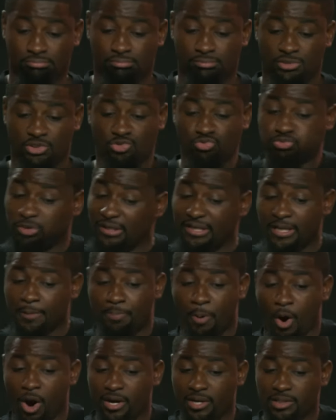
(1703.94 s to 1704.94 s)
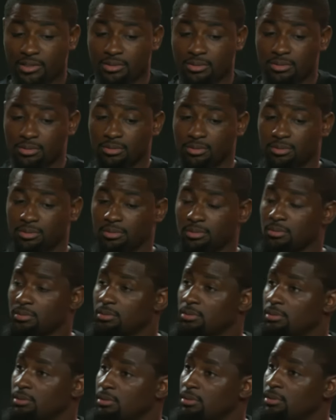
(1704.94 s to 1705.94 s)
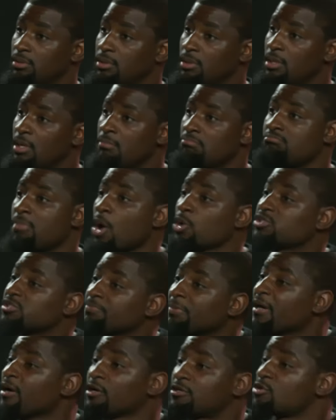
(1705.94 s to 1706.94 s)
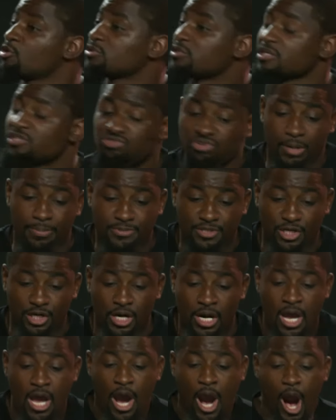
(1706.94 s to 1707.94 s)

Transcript: It's really important. Most miracles in Scripture